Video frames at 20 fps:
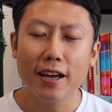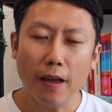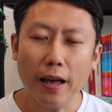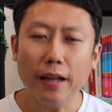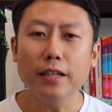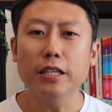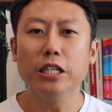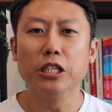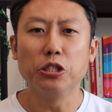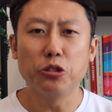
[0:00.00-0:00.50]

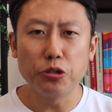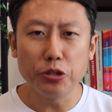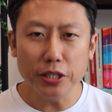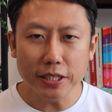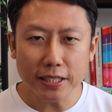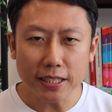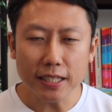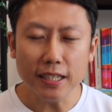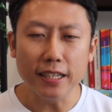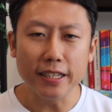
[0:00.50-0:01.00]
And
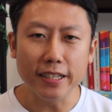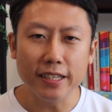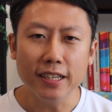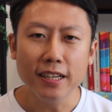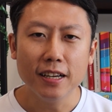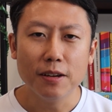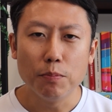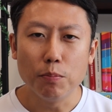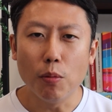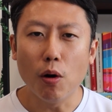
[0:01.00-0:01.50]

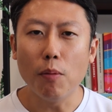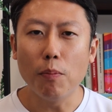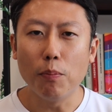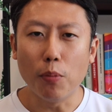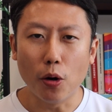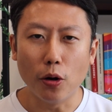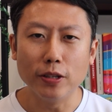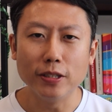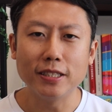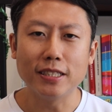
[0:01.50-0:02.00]
increasingly, more
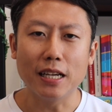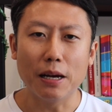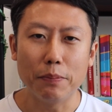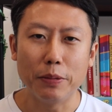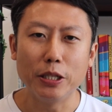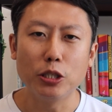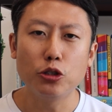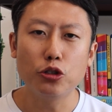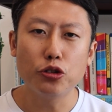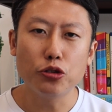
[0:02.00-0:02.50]
bonds are
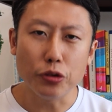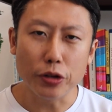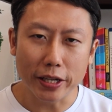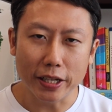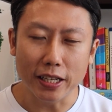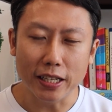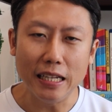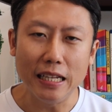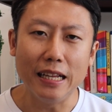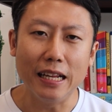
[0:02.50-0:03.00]
being
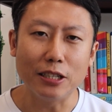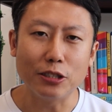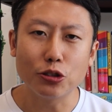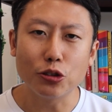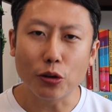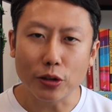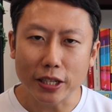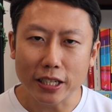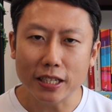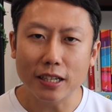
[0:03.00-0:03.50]
traded
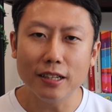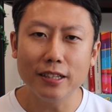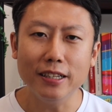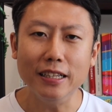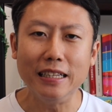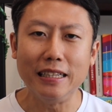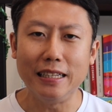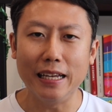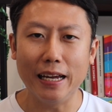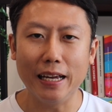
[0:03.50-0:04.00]
electronically
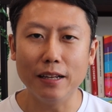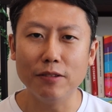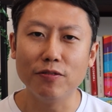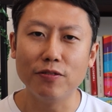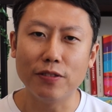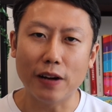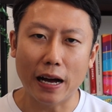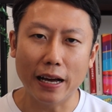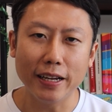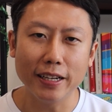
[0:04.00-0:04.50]
than
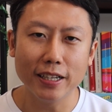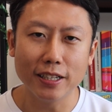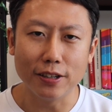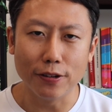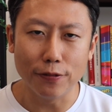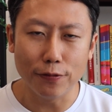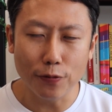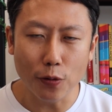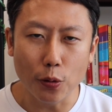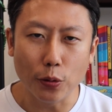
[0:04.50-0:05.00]
via the
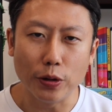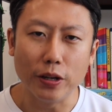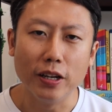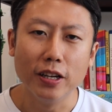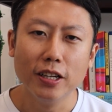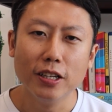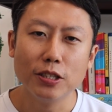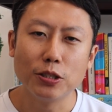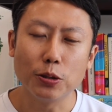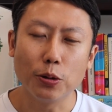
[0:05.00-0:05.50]
phone.
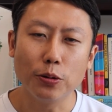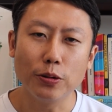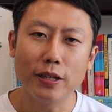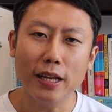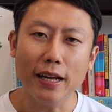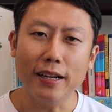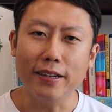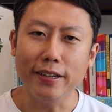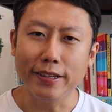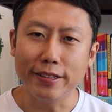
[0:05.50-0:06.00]
So
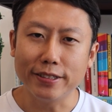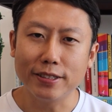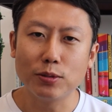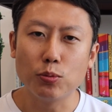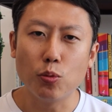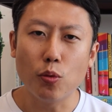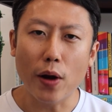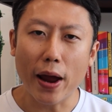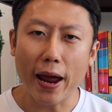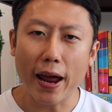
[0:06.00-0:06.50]
that is
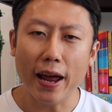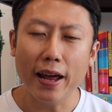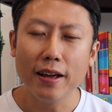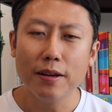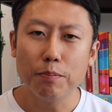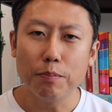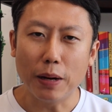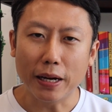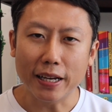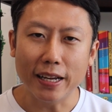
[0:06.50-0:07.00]
where
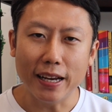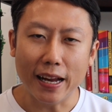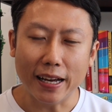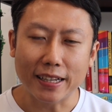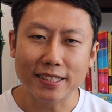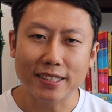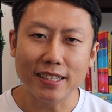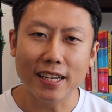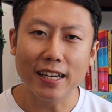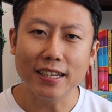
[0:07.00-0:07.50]
Market
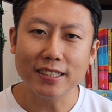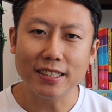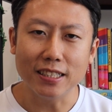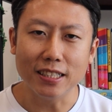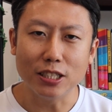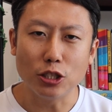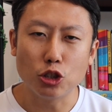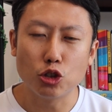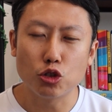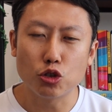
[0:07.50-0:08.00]
Access
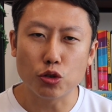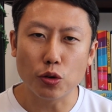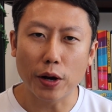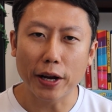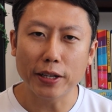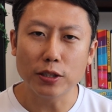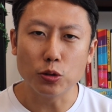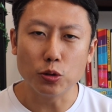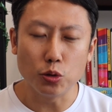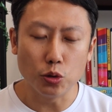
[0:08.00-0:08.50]
is
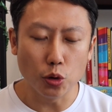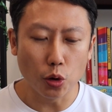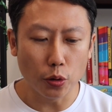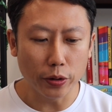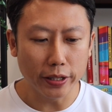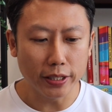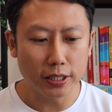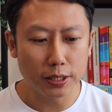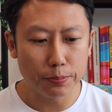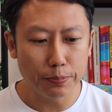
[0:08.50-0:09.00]
trying to grow
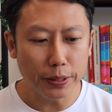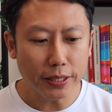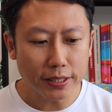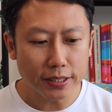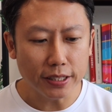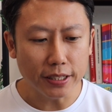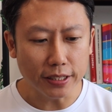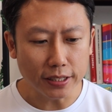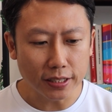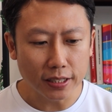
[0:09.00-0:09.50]
its
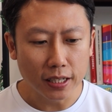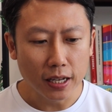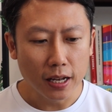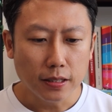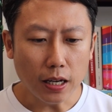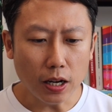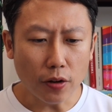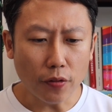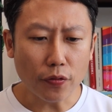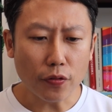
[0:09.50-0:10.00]
business.
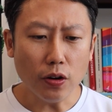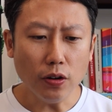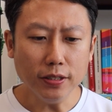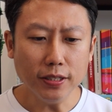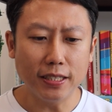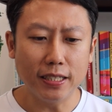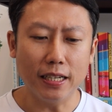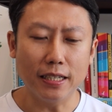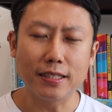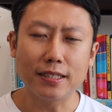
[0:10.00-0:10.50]
And of
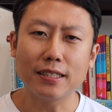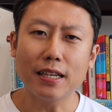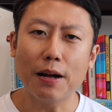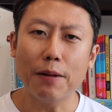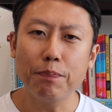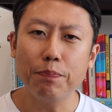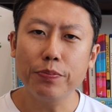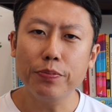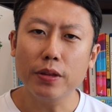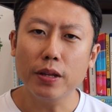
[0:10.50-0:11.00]
course, there are
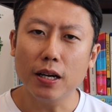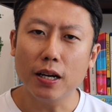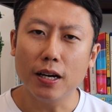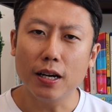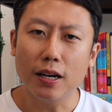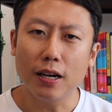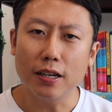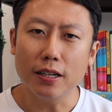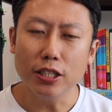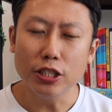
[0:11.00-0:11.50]
some
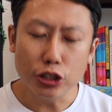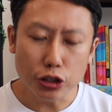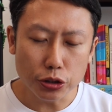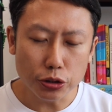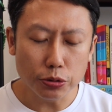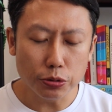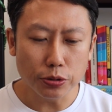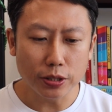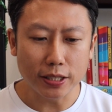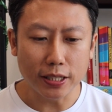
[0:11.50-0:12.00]

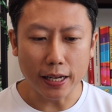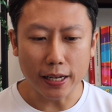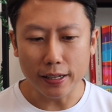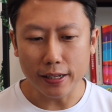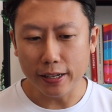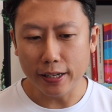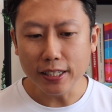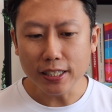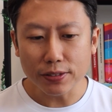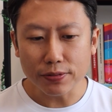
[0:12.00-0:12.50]
issues that
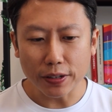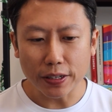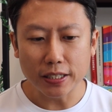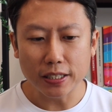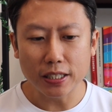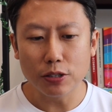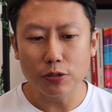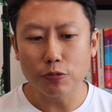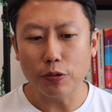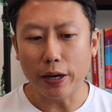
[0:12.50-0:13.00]
it is
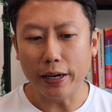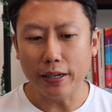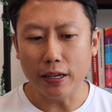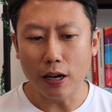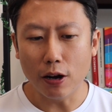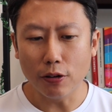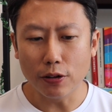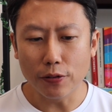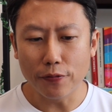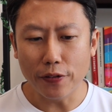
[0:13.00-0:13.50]
facing right
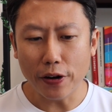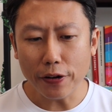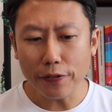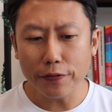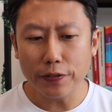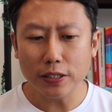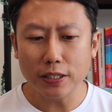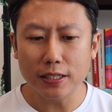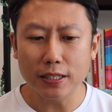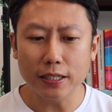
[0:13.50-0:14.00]
now. The very
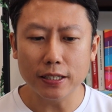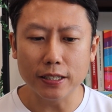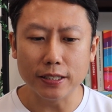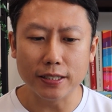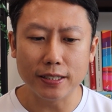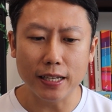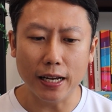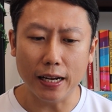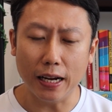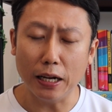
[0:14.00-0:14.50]
first thing is
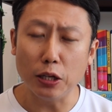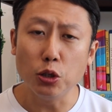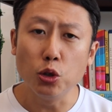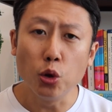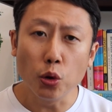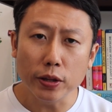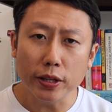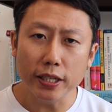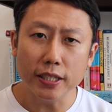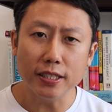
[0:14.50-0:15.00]
that I
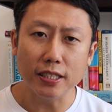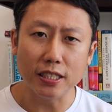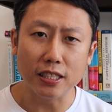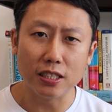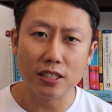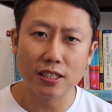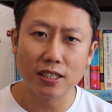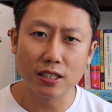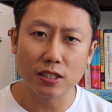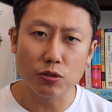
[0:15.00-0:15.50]
noticed
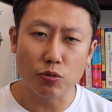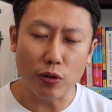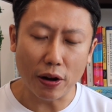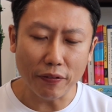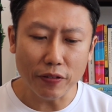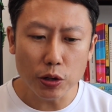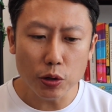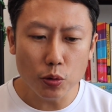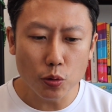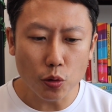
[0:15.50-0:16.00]
its
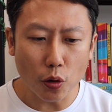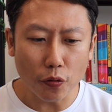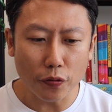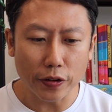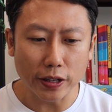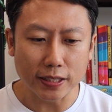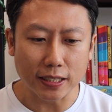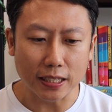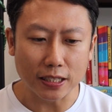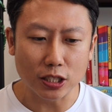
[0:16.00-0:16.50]
revenue growth
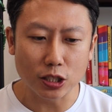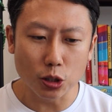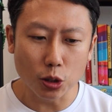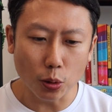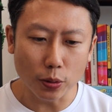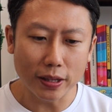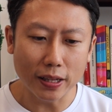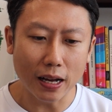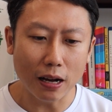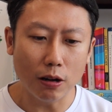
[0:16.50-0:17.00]
rates has
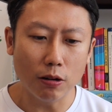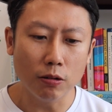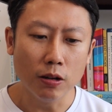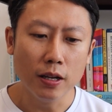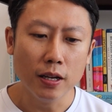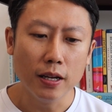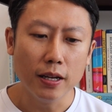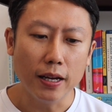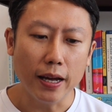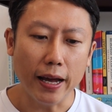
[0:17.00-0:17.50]
slowed down,
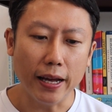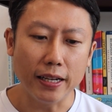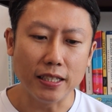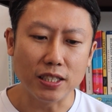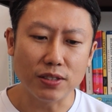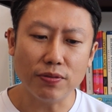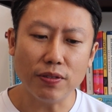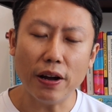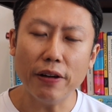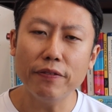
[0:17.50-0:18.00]
and
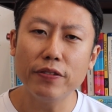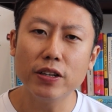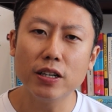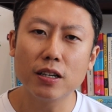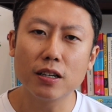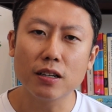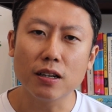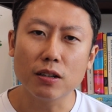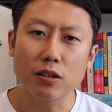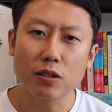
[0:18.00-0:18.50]
its
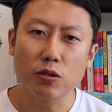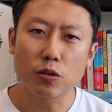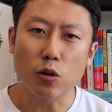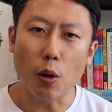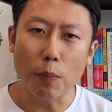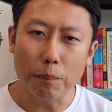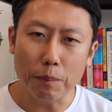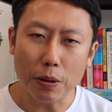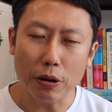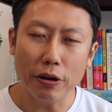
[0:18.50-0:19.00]
5-year
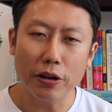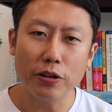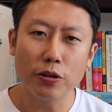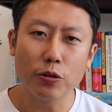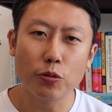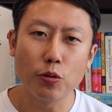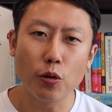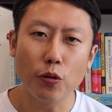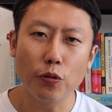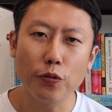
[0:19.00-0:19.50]
compound annual
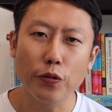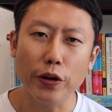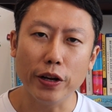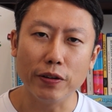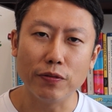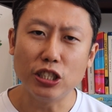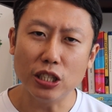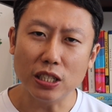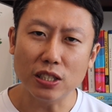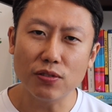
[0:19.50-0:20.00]
growth rate
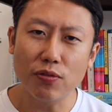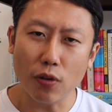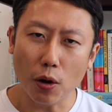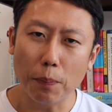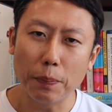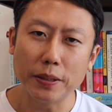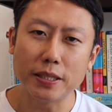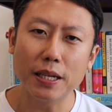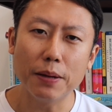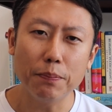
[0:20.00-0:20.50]
is just
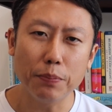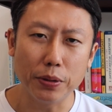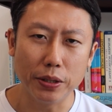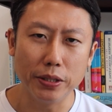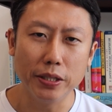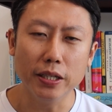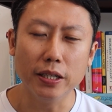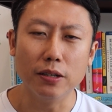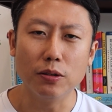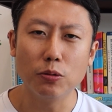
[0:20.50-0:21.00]
4% per
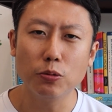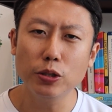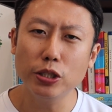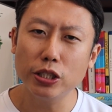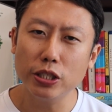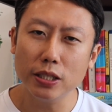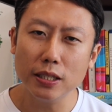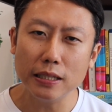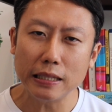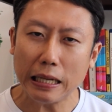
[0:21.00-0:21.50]
year,
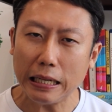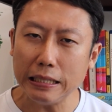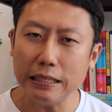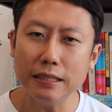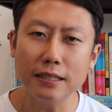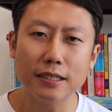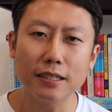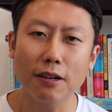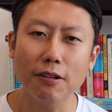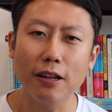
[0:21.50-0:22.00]
which
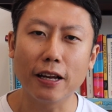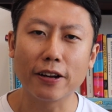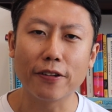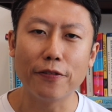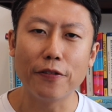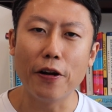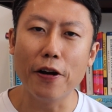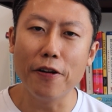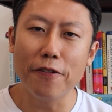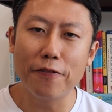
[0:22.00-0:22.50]
doesn't sound like a
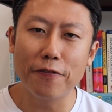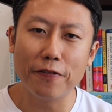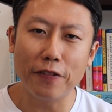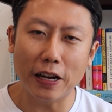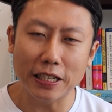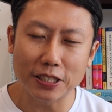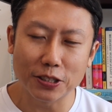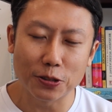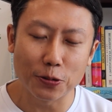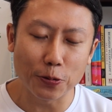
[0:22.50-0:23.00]
very
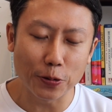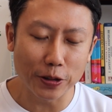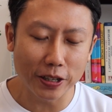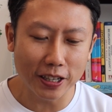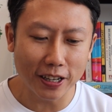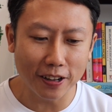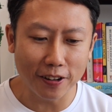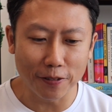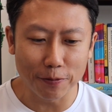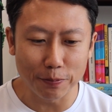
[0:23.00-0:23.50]
fast growing
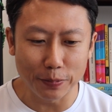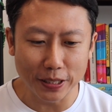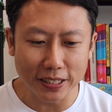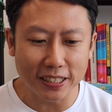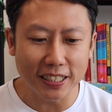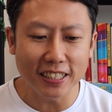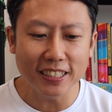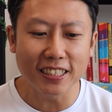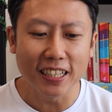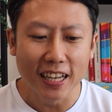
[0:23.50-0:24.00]
kind of
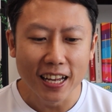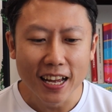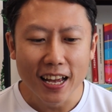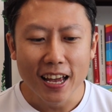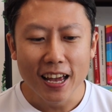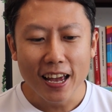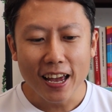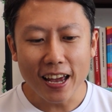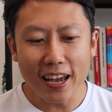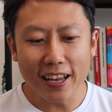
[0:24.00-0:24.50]
business.
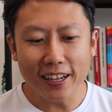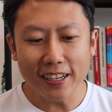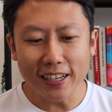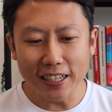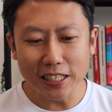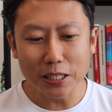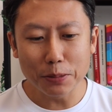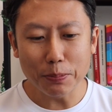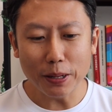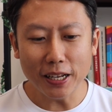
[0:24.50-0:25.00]
And it
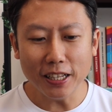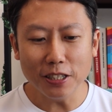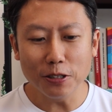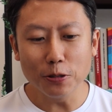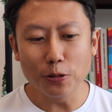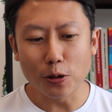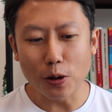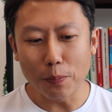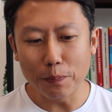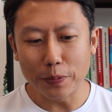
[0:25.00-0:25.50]
is mainly due
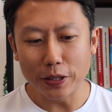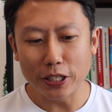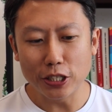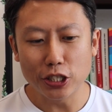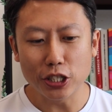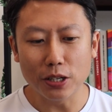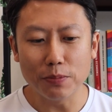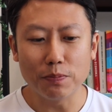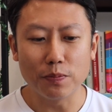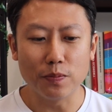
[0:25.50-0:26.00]
to
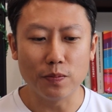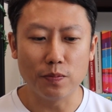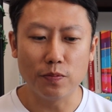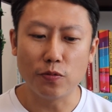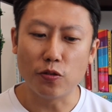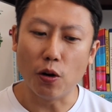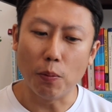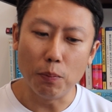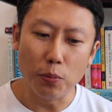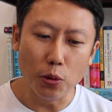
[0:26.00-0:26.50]
competition
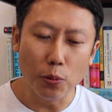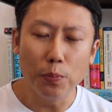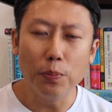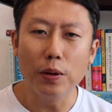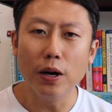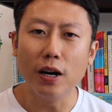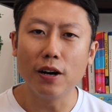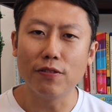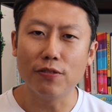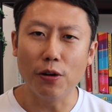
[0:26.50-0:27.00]
from
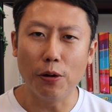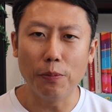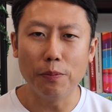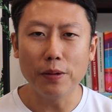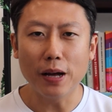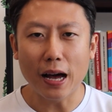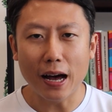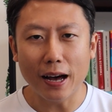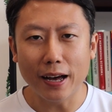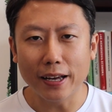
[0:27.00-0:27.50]
Bloomberg, from
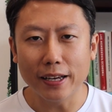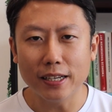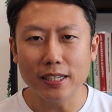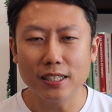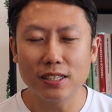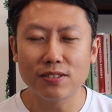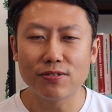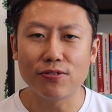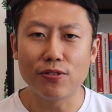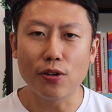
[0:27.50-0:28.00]

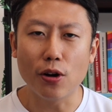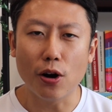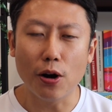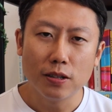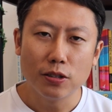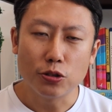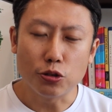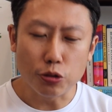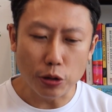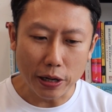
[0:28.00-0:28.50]
ICE, from
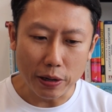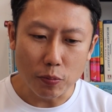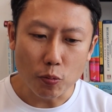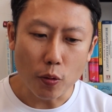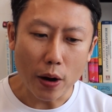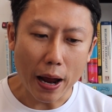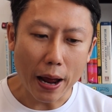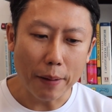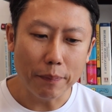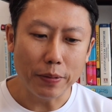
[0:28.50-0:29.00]

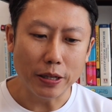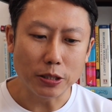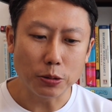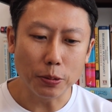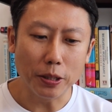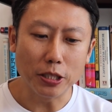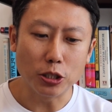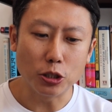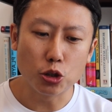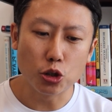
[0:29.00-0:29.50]
TradeWeb, as
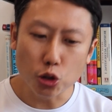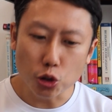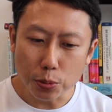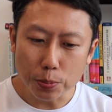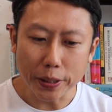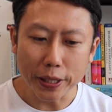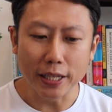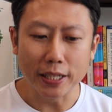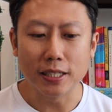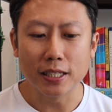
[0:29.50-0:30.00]
well as
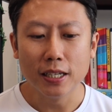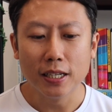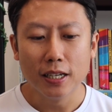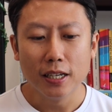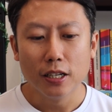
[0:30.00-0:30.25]
TrueMeet.